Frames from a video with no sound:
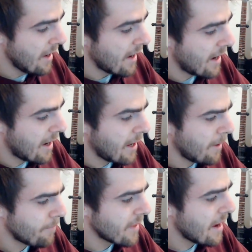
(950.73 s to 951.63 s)

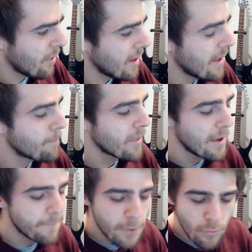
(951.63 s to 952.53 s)
Now,
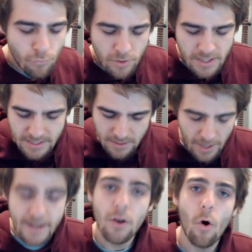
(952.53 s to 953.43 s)
if you really
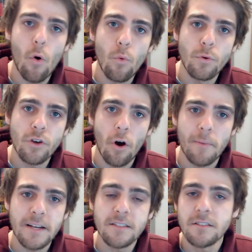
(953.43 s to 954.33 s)
like old
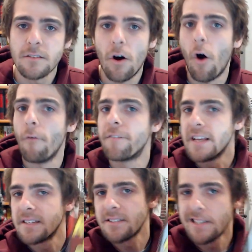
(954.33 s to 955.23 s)
comics,
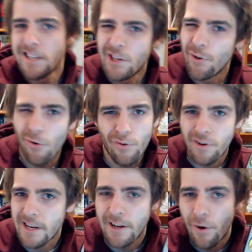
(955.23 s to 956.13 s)
obviously you
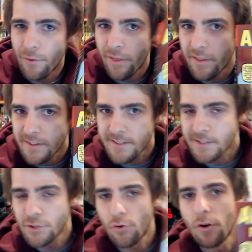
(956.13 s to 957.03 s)
already know that this is a
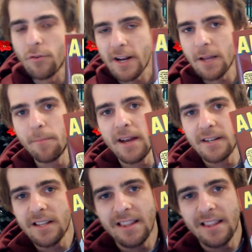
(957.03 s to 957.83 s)
strong recommend.